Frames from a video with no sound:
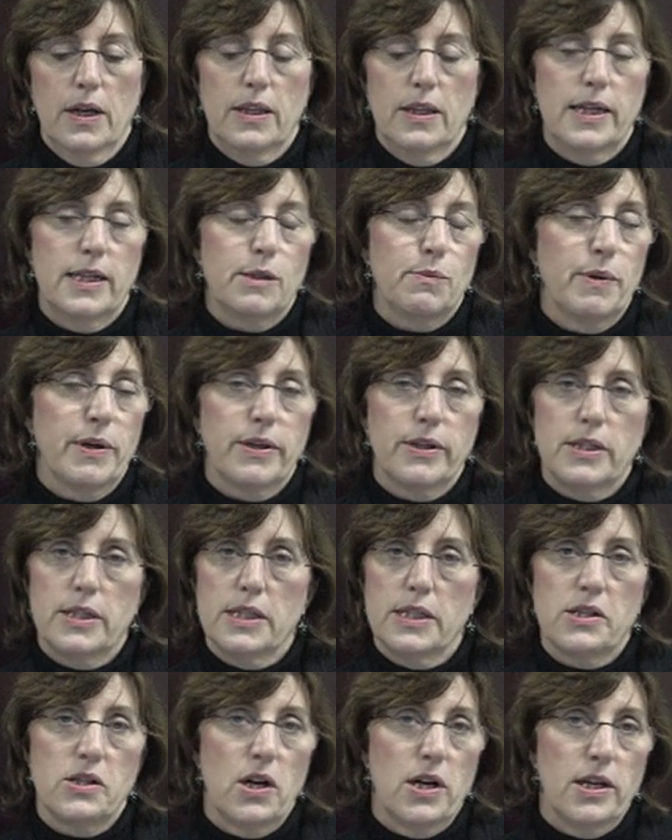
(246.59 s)
the experience
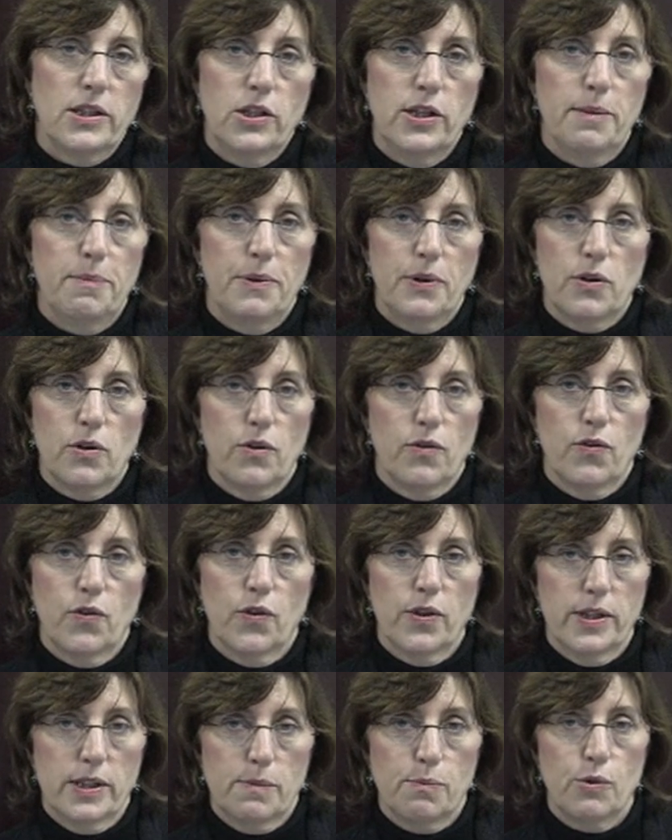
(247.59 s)
is not typical
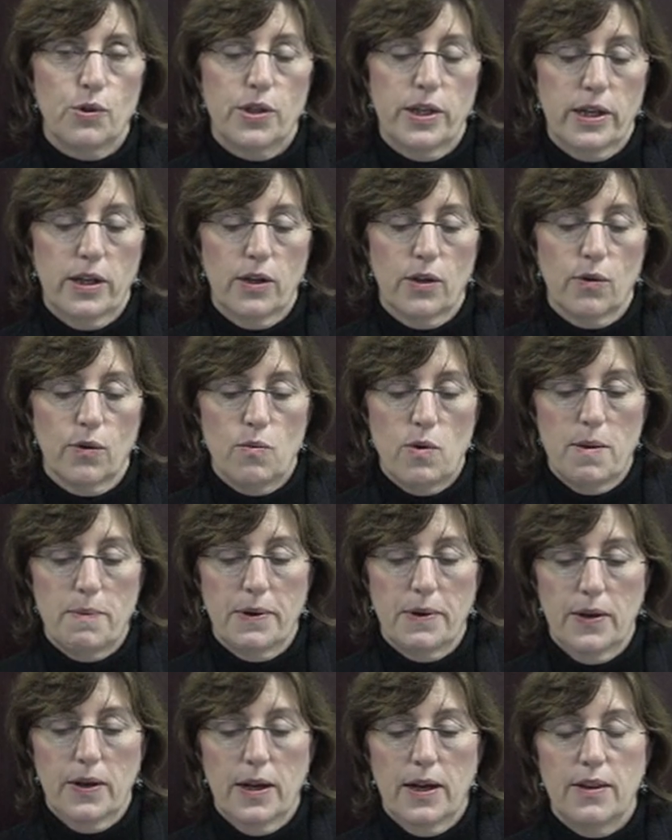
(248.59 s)
for this particular woman,